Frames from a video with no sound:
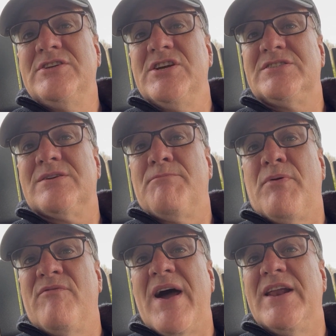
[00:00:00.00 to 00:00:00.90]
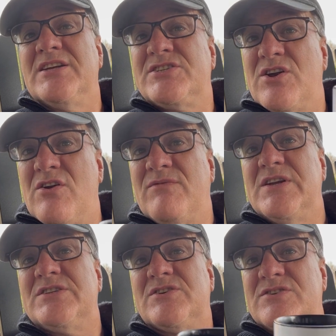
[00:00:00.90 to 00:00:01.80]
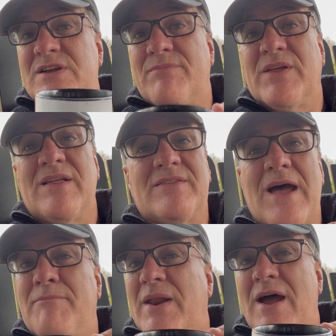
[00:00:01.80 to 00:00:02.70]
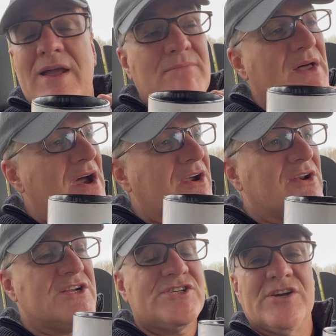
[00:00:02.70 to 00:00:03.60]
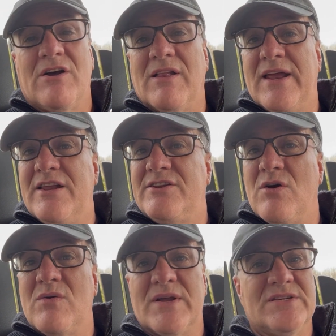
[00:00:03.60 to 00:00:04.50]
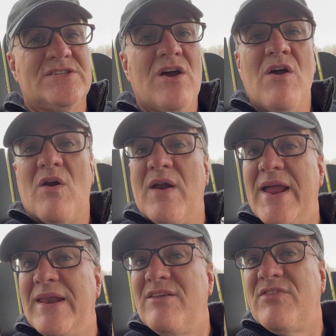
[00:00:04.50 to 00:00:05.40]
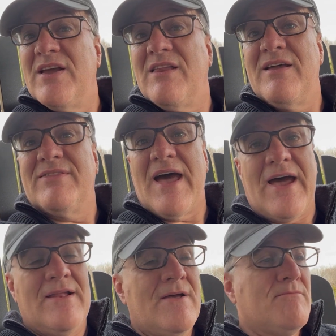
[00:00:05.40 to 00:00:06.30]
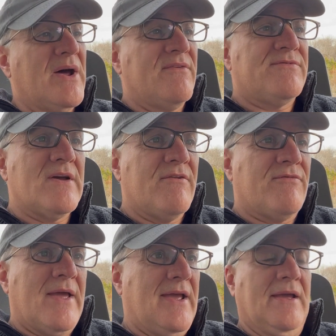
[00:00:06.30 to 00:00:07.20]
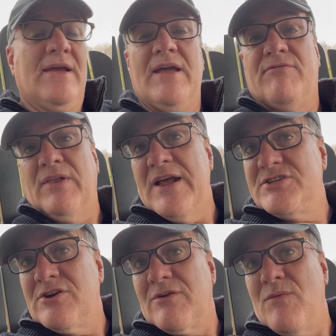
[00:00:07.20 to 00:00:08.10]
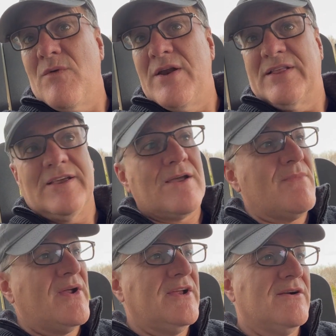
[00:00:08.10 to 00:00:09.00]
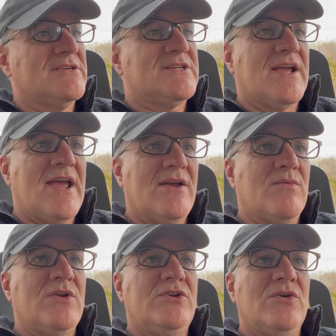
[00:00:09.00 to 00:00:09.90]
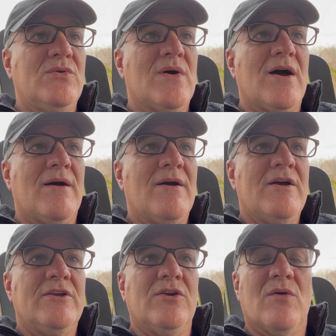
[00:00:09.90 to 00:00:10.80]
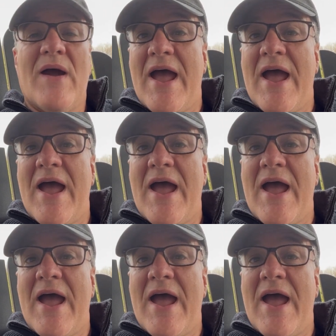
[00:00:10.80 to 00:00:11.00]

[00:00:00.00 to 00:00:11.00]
just provide a service or something like that. But I am not going to shill any tokens or anything like that. But if Ledger wanted to come on here and say, hey, would you, you know,